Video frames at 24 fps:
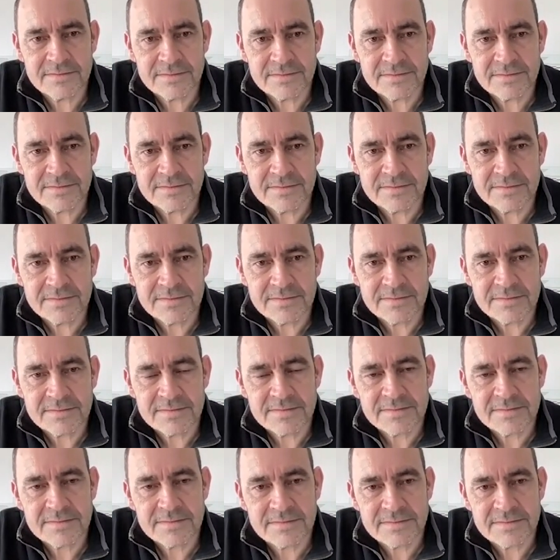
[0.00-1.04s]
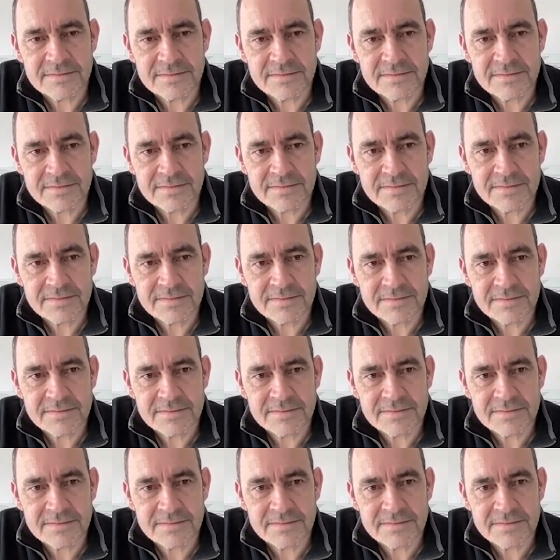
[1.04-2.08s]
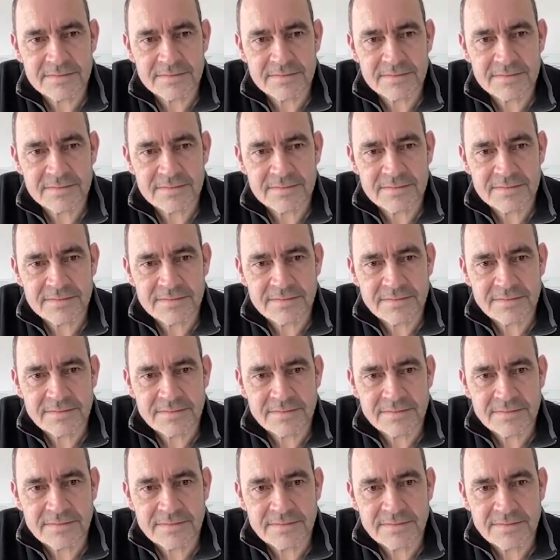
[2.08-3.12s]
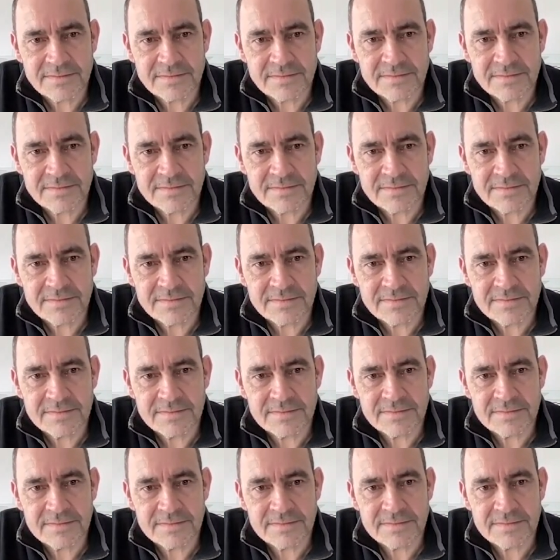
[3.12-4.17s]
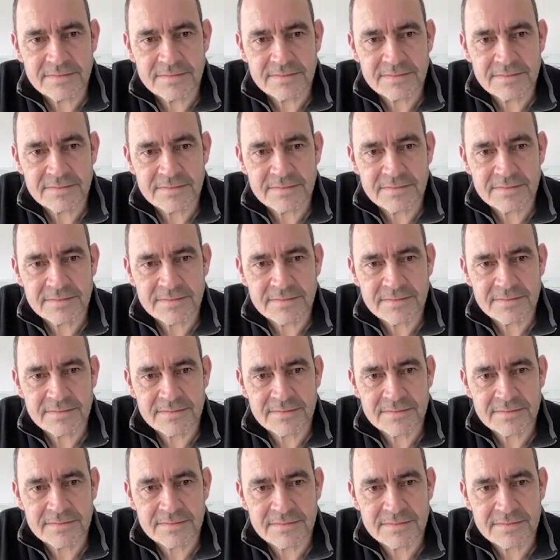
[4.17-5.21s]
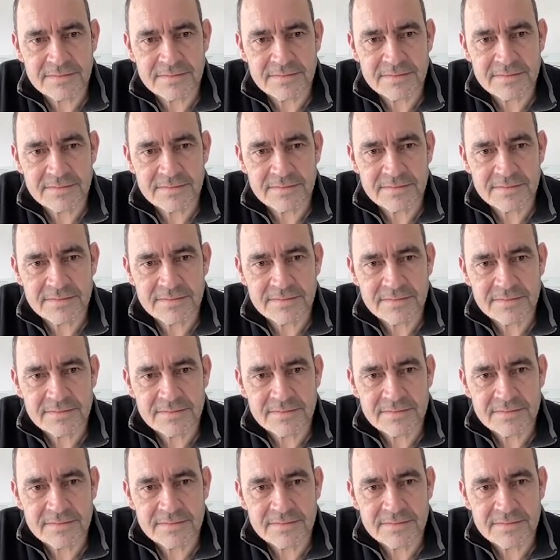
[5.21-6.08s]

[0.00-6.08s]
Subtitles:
The person shown says nothing.